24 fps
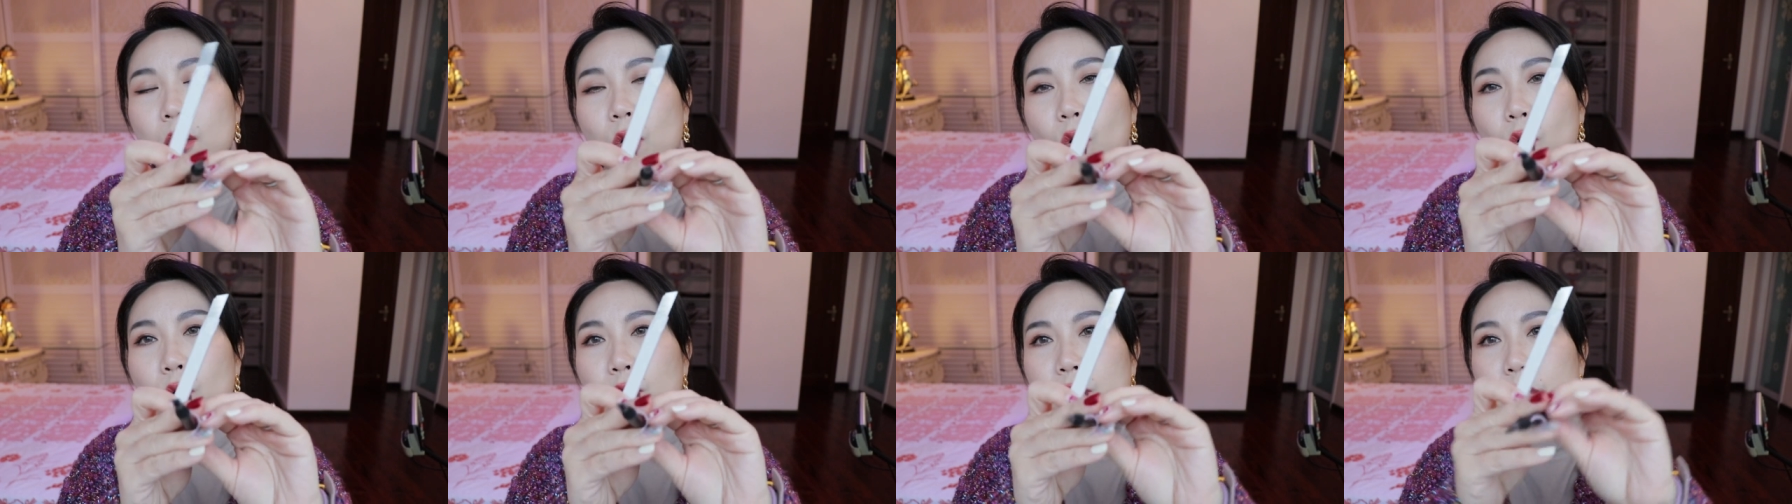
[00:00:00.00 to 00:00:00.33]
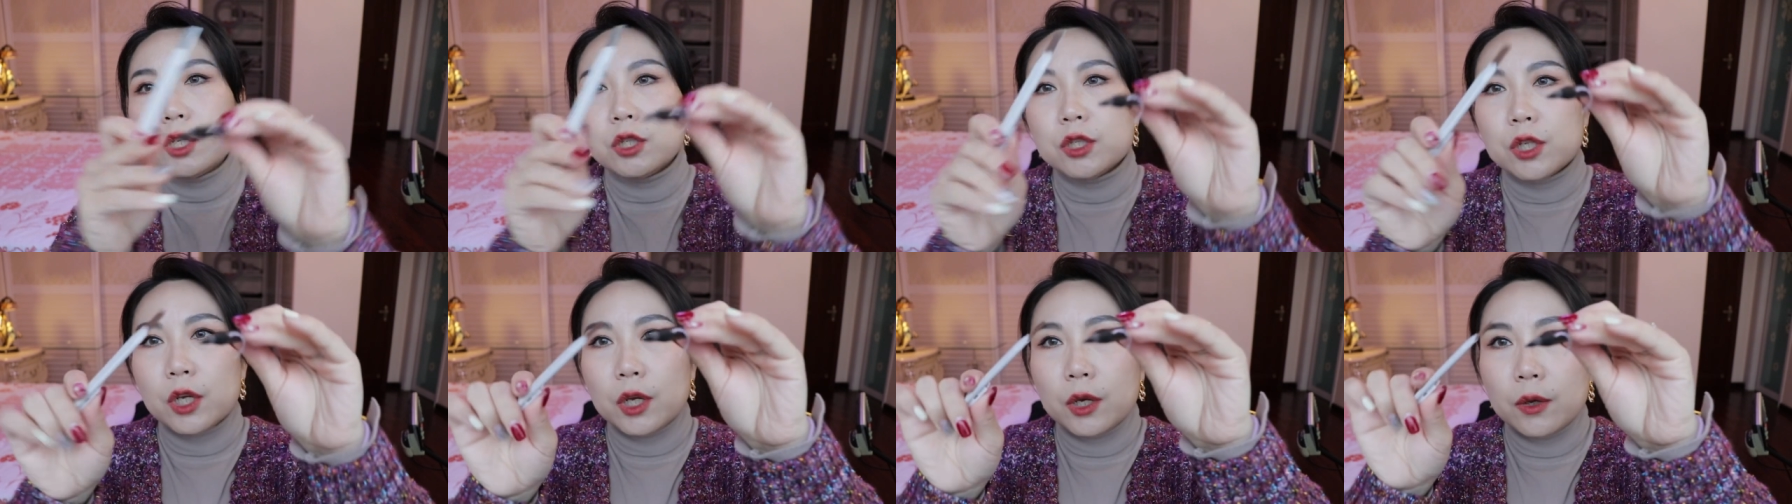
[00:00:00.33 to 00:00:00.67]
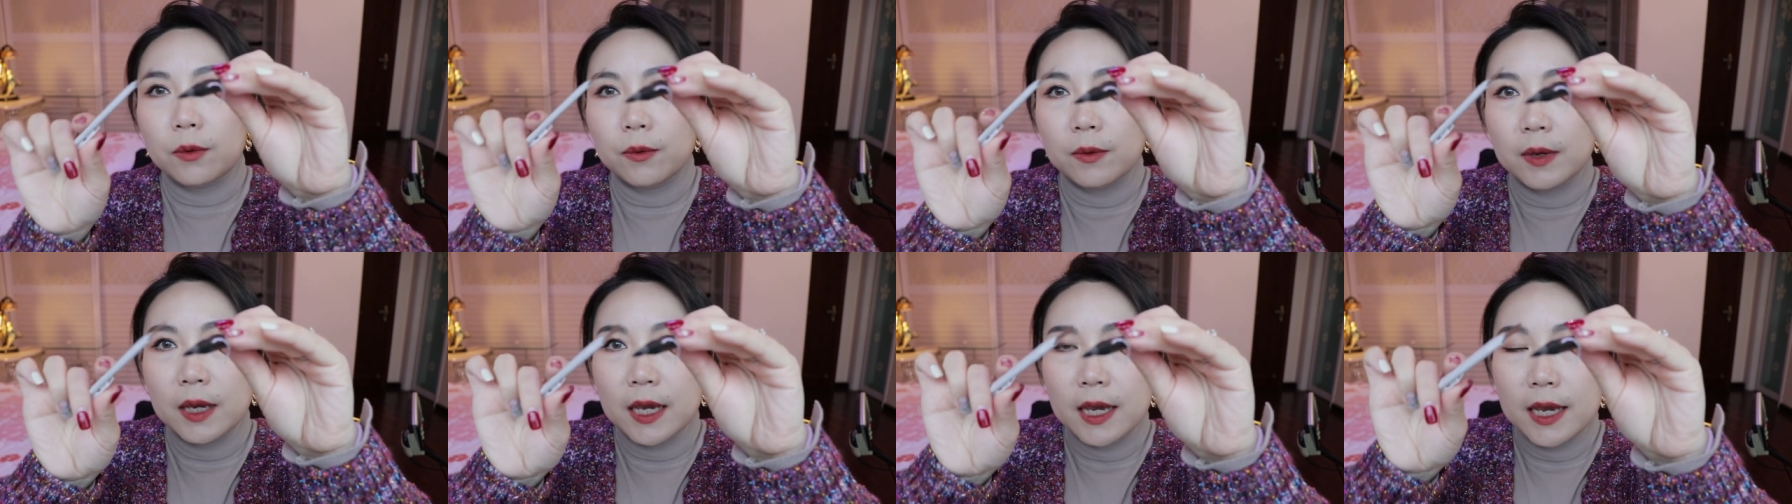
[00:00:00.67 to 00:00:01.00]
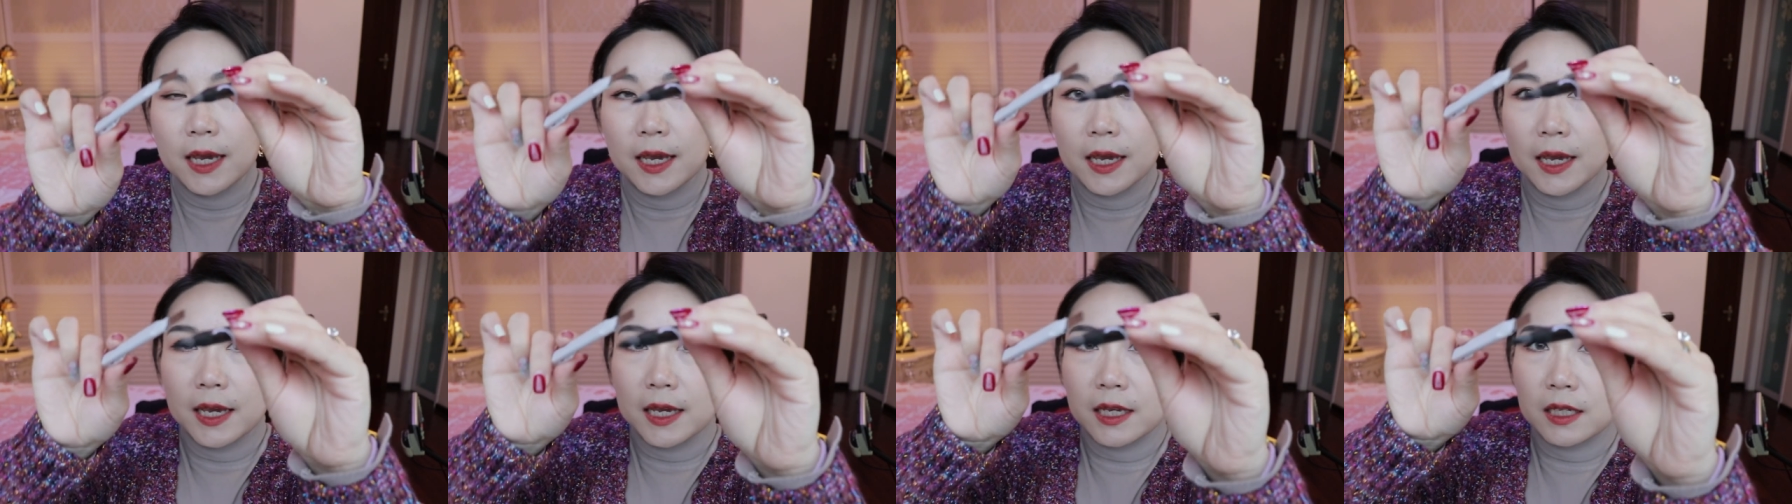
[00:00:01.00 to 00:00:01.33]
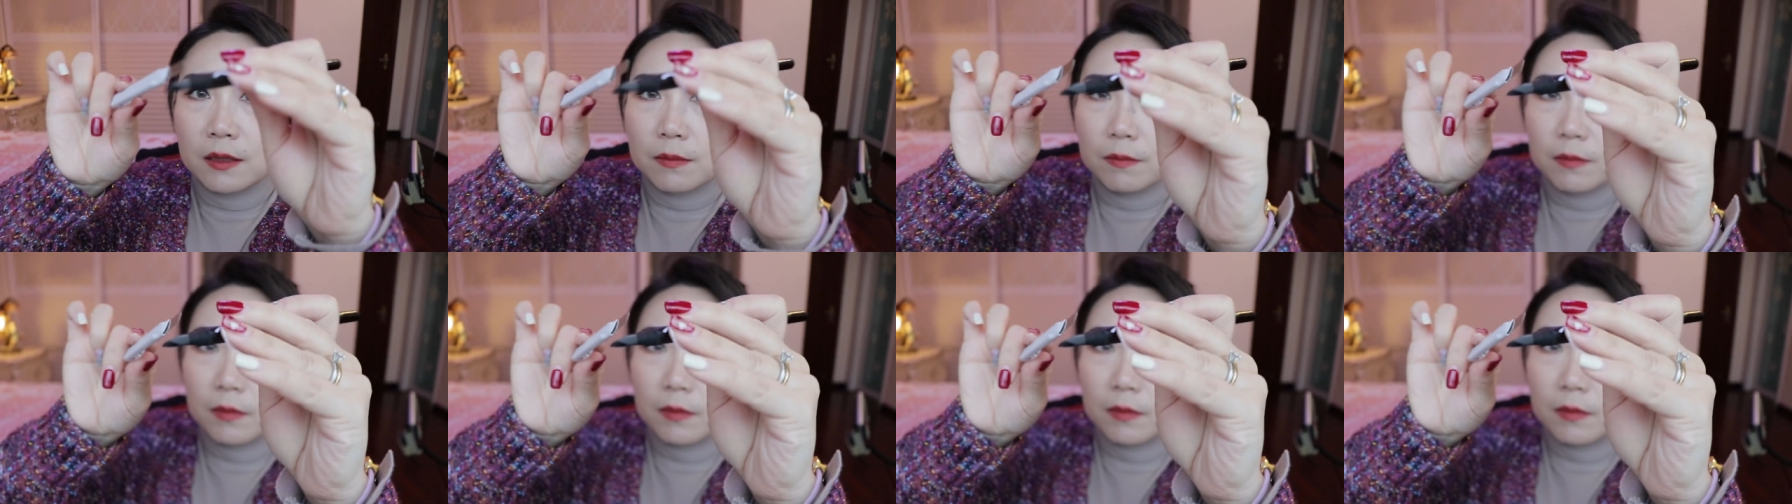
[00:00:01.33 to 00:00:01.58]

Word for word: all you do is,